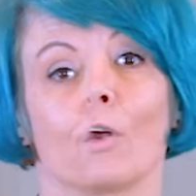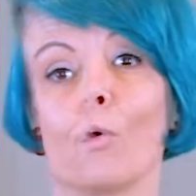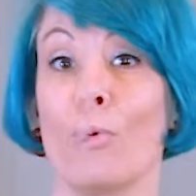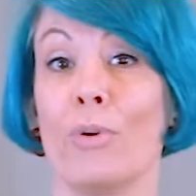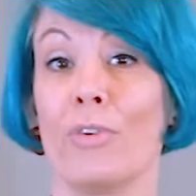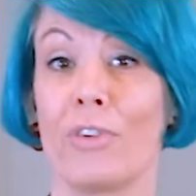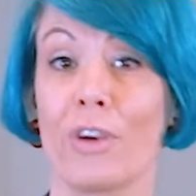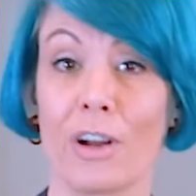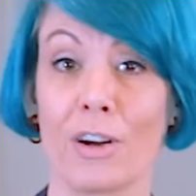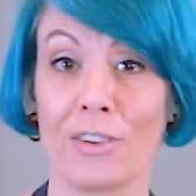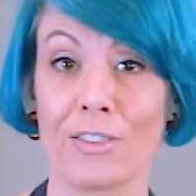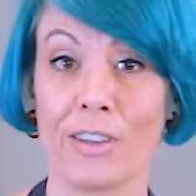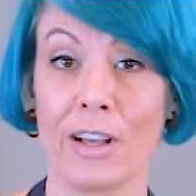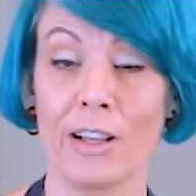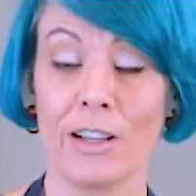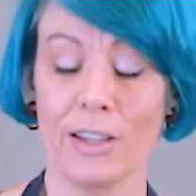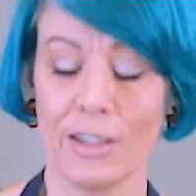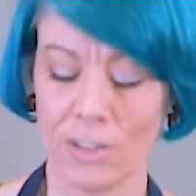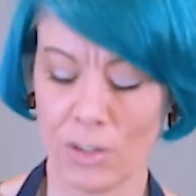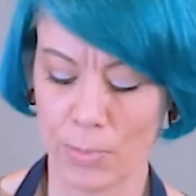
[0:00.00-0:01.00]
We've got our
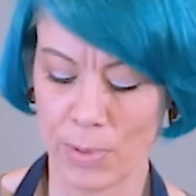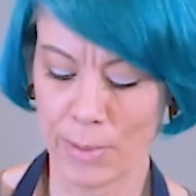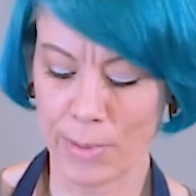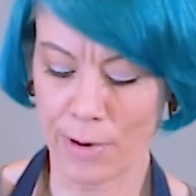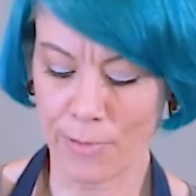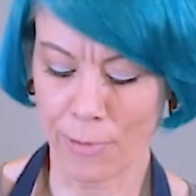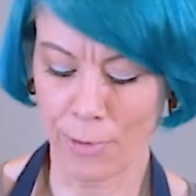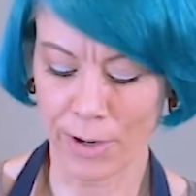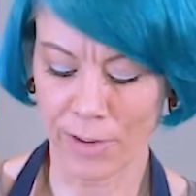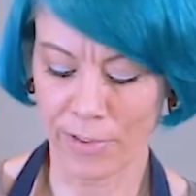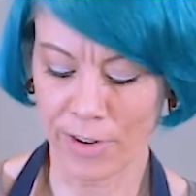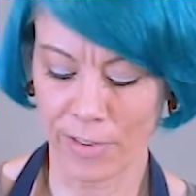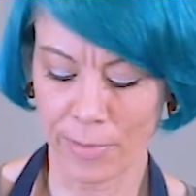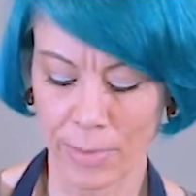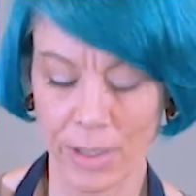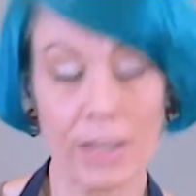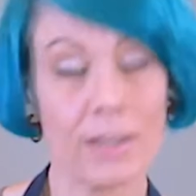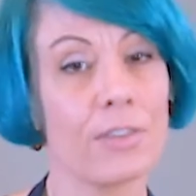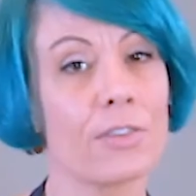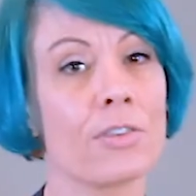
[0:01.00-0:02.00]
salad. It's been about 45
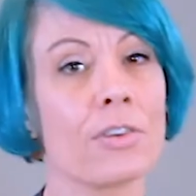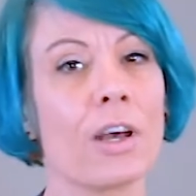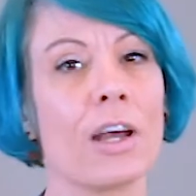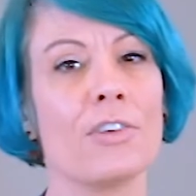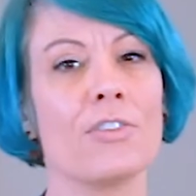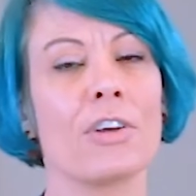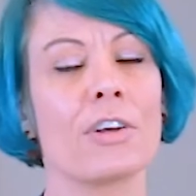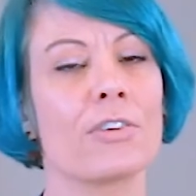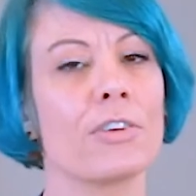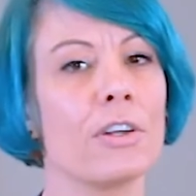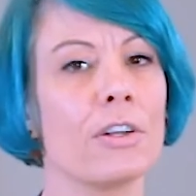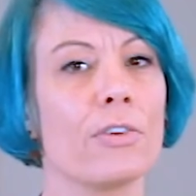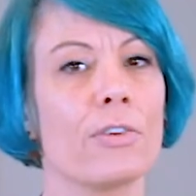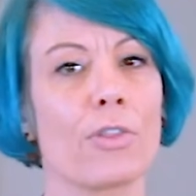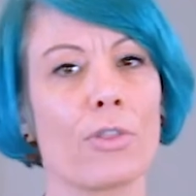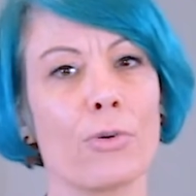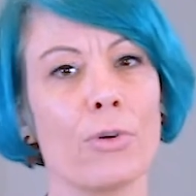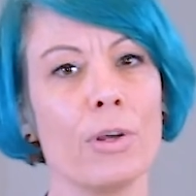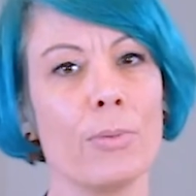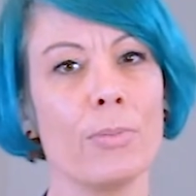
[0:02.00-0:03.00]
minutes. I checked it
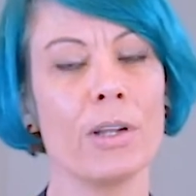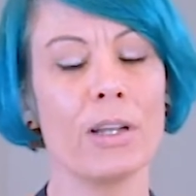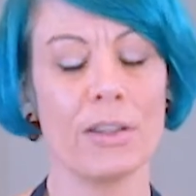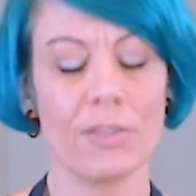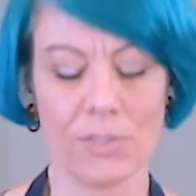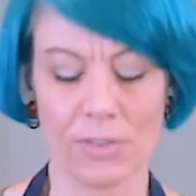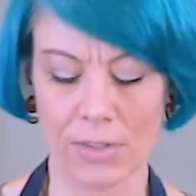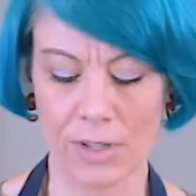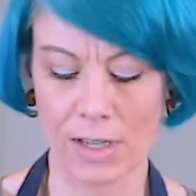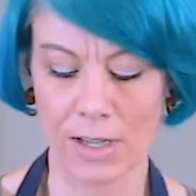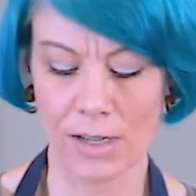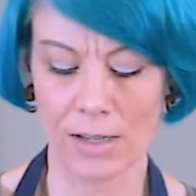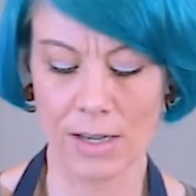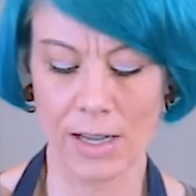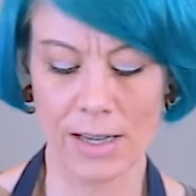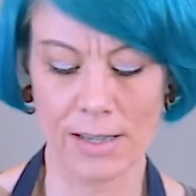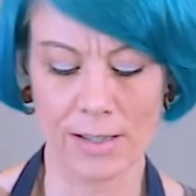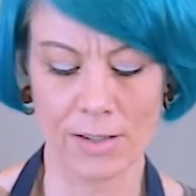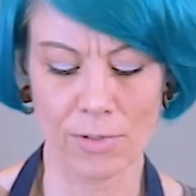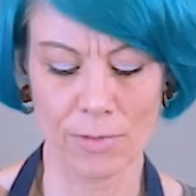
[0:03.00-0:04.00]
at 30 minutes, and
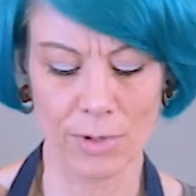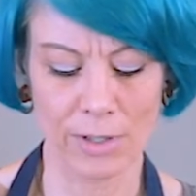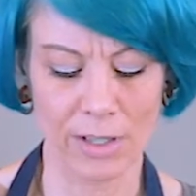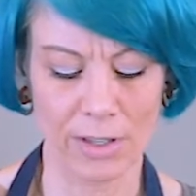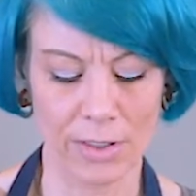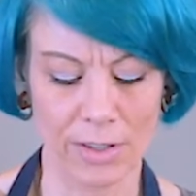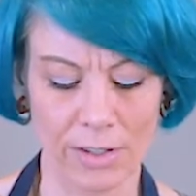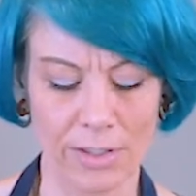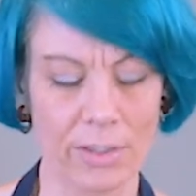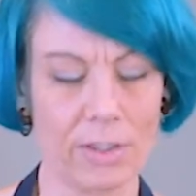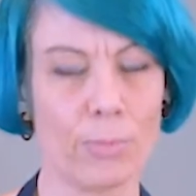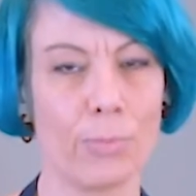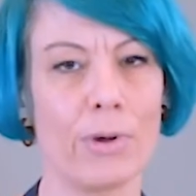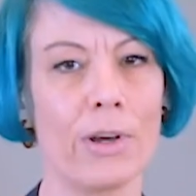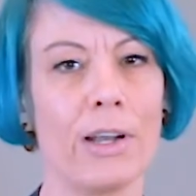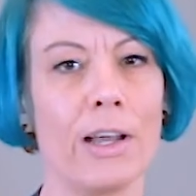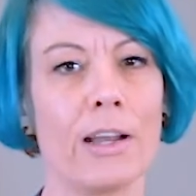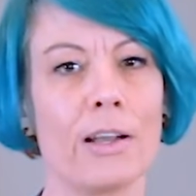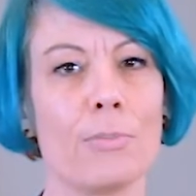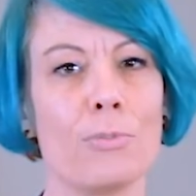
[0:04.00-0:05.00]
I didn't really think that the
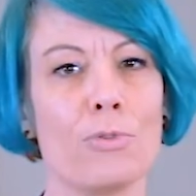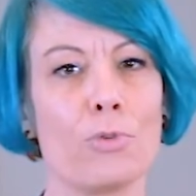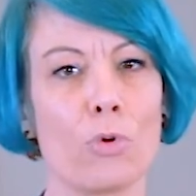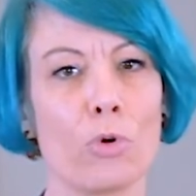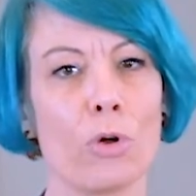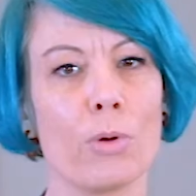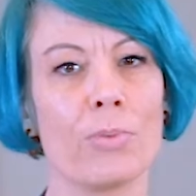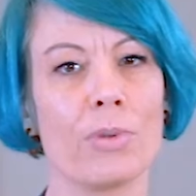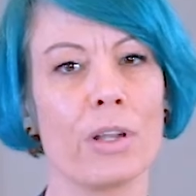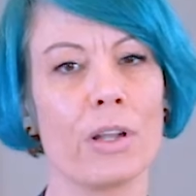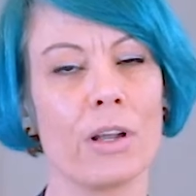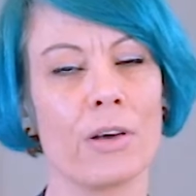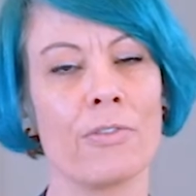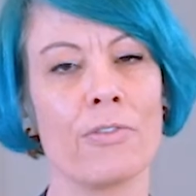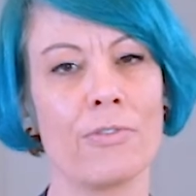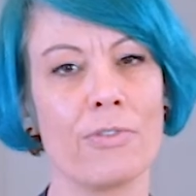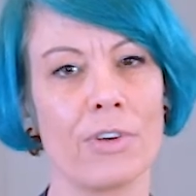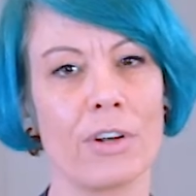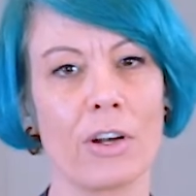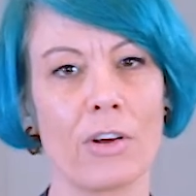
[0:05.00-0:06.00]
bread had absorbed enough
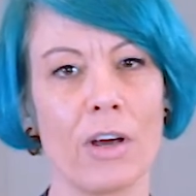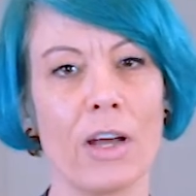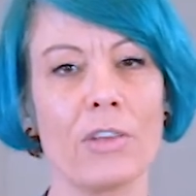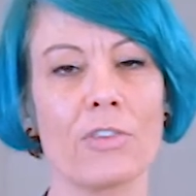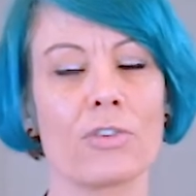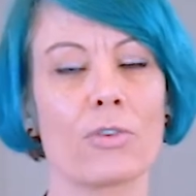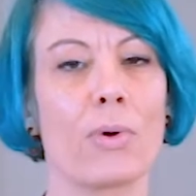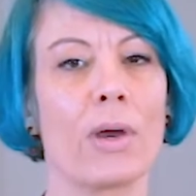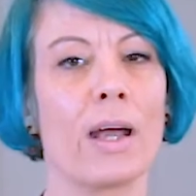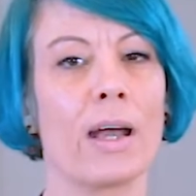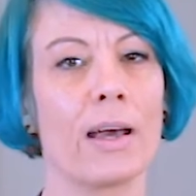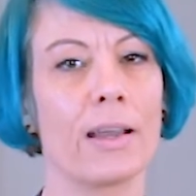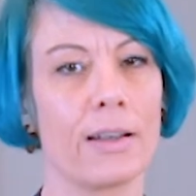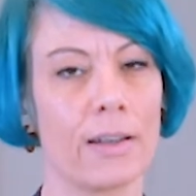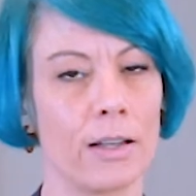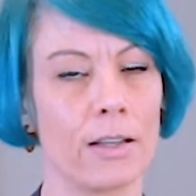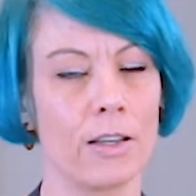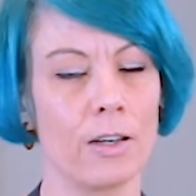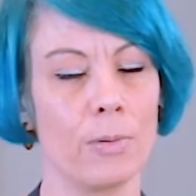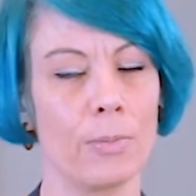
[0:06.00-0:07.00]
vinaigrette, so I added
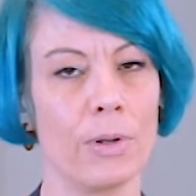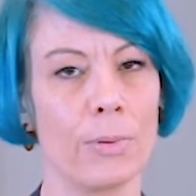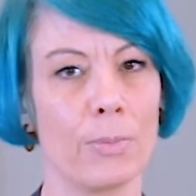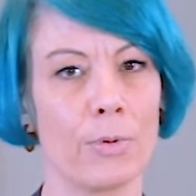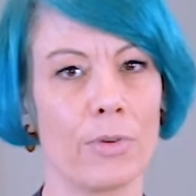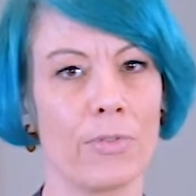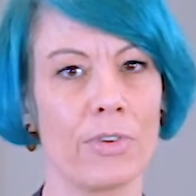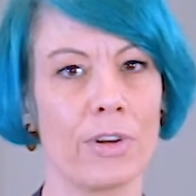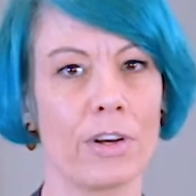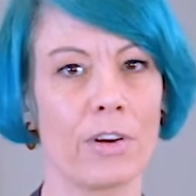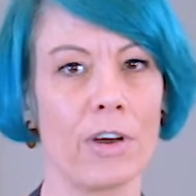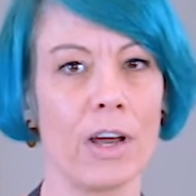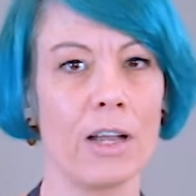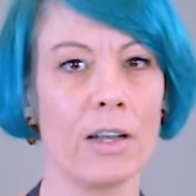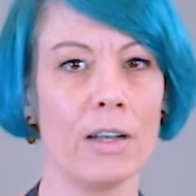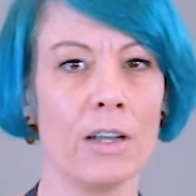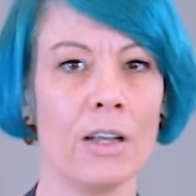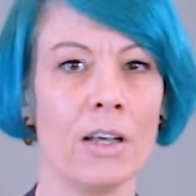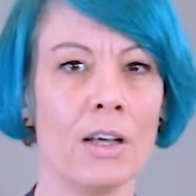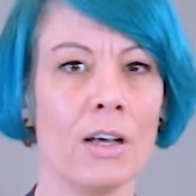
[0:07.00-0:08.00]
a little bit more
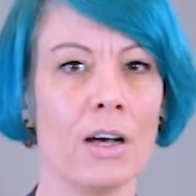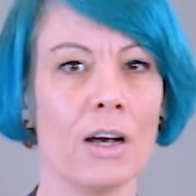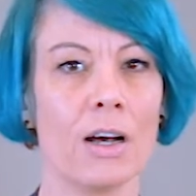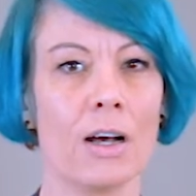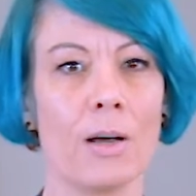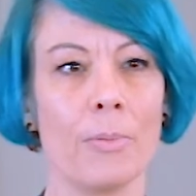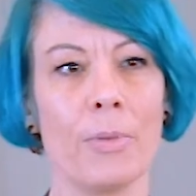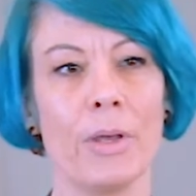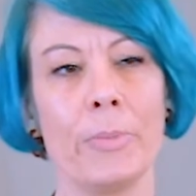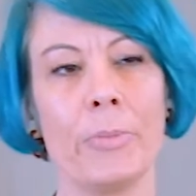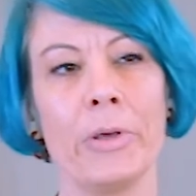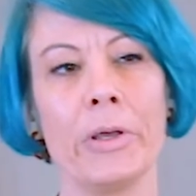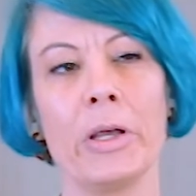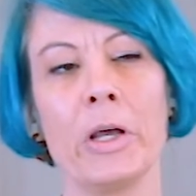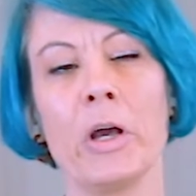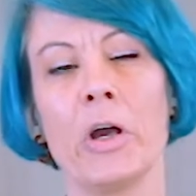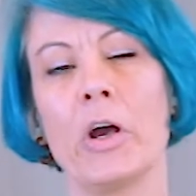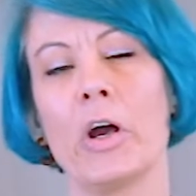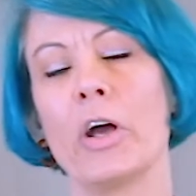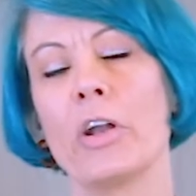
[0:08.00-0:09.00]
vinaigrette.
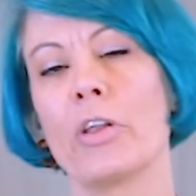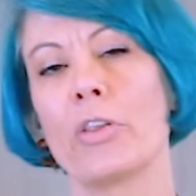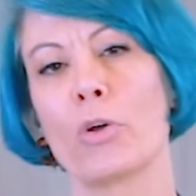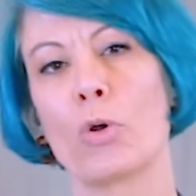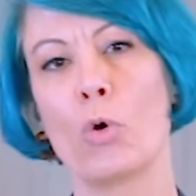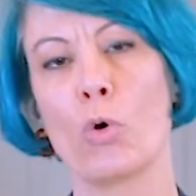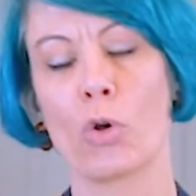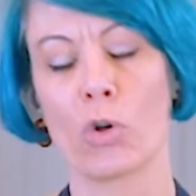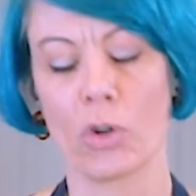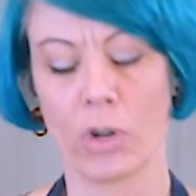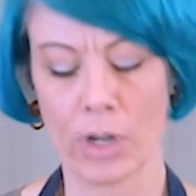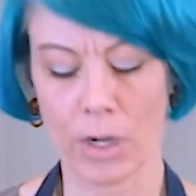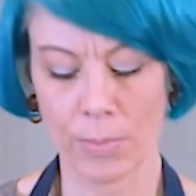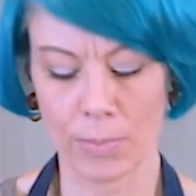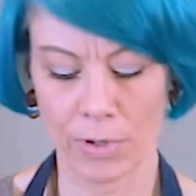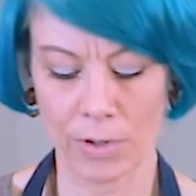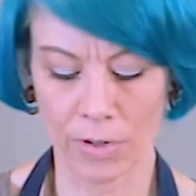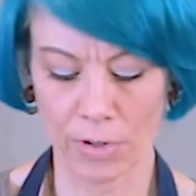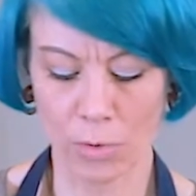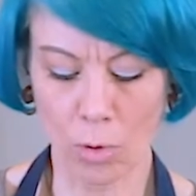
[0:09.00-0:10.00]
Maybe another 1/4
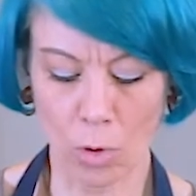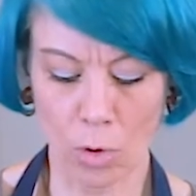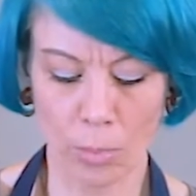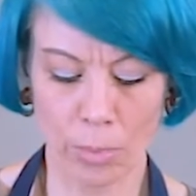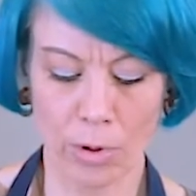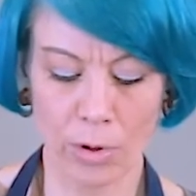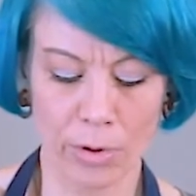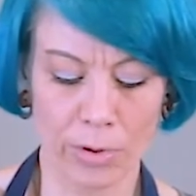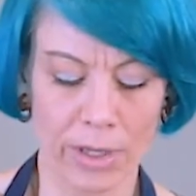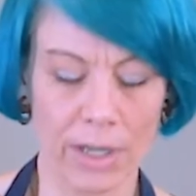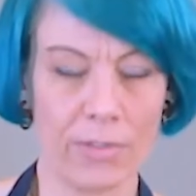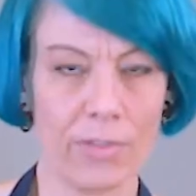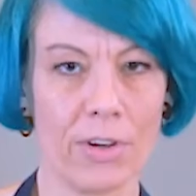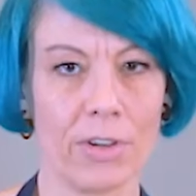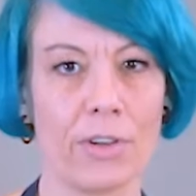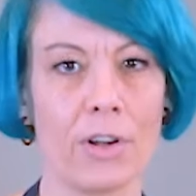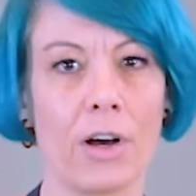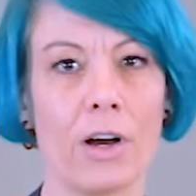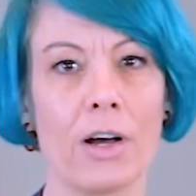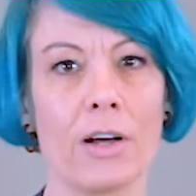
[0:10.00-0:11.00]
cup to this whole bowl, gave it a
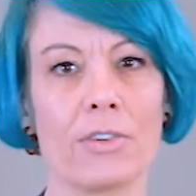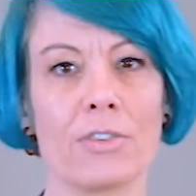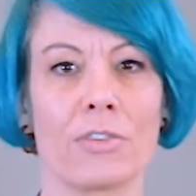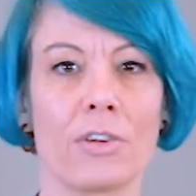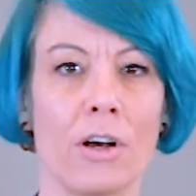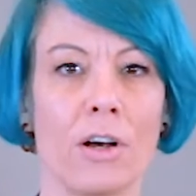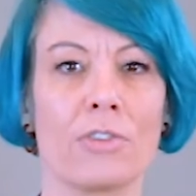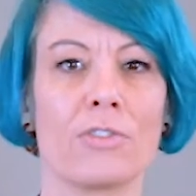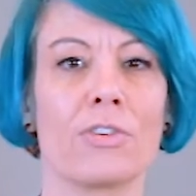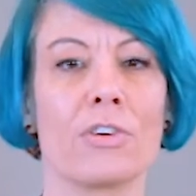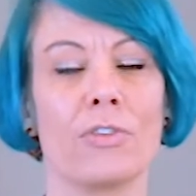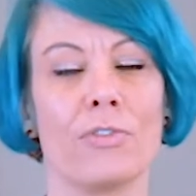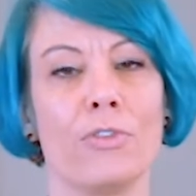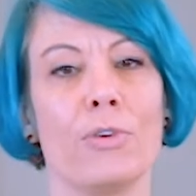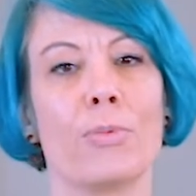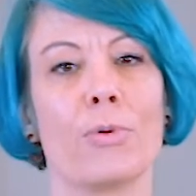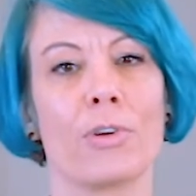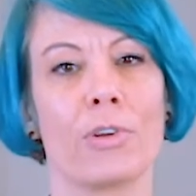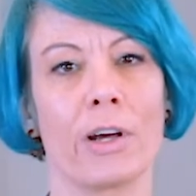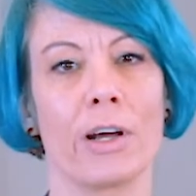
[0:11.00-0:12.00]
toss, tossed it a
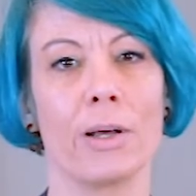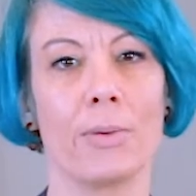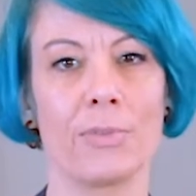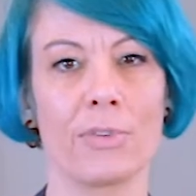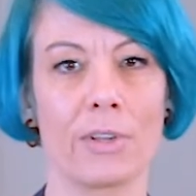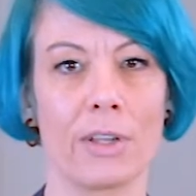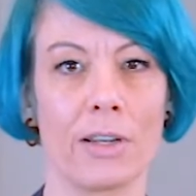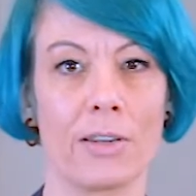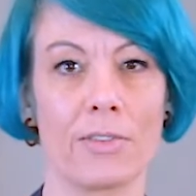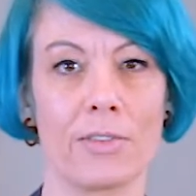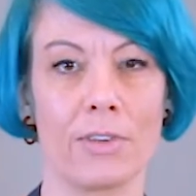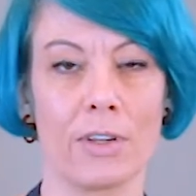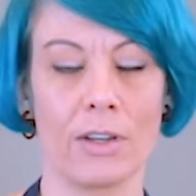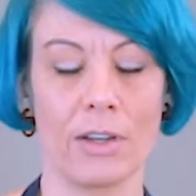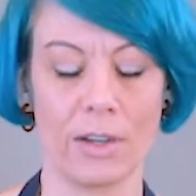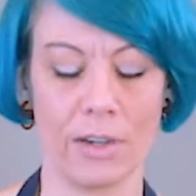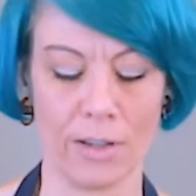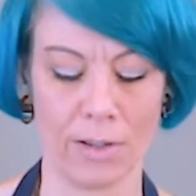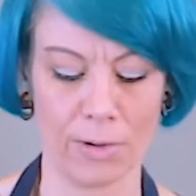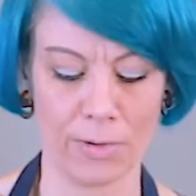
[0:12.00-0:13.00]
few more times, and let it sit
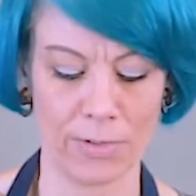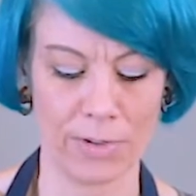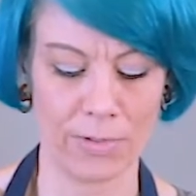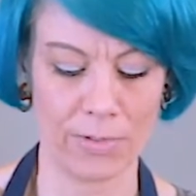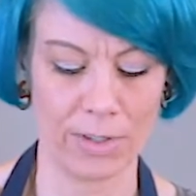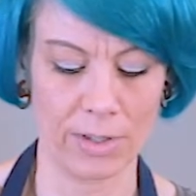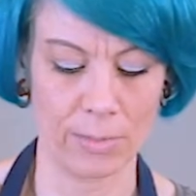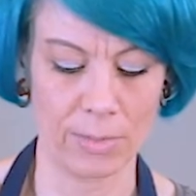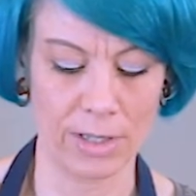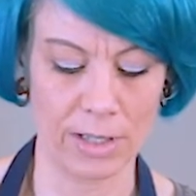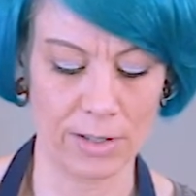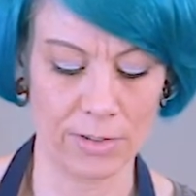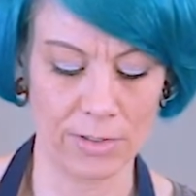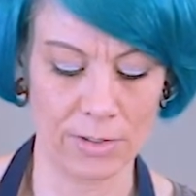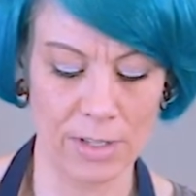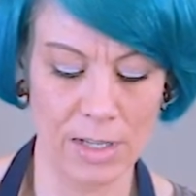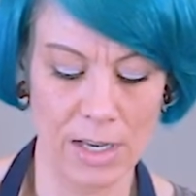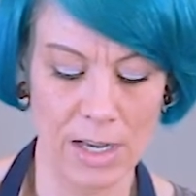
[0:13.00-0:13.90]
another 15 minutes.